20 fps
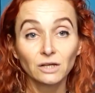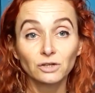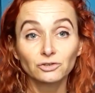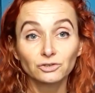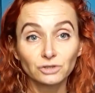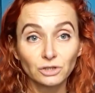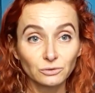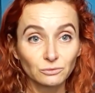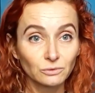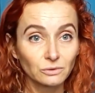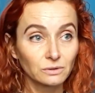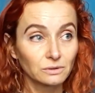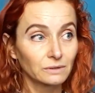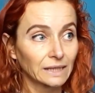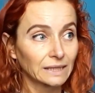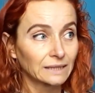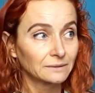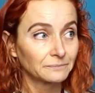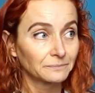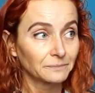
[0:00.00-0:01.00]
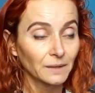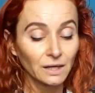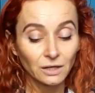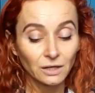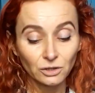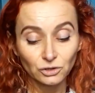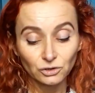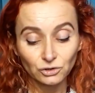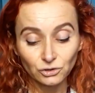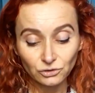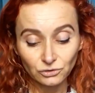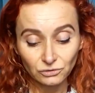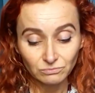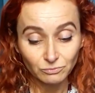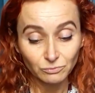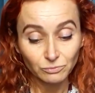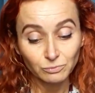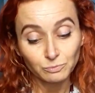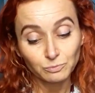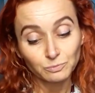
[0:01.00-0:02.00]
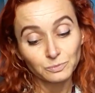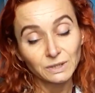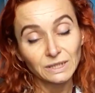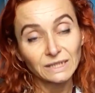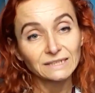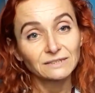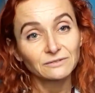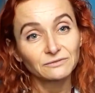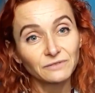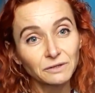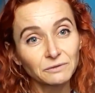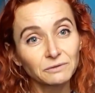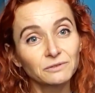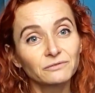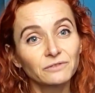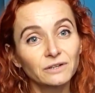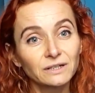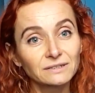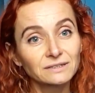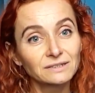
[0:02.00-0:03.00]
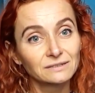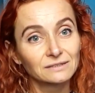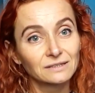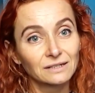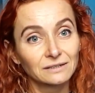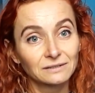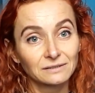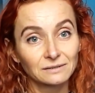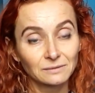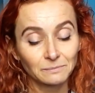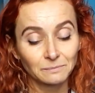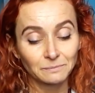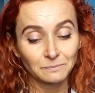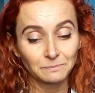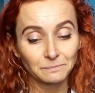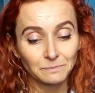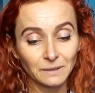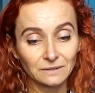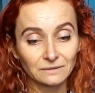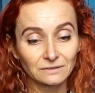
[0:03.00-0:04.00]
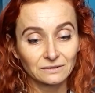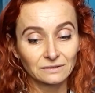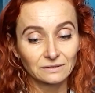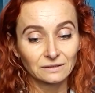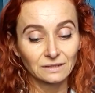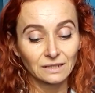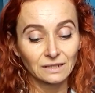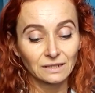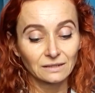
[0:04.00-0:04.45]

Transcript: So, well, it's a very versatile pattern.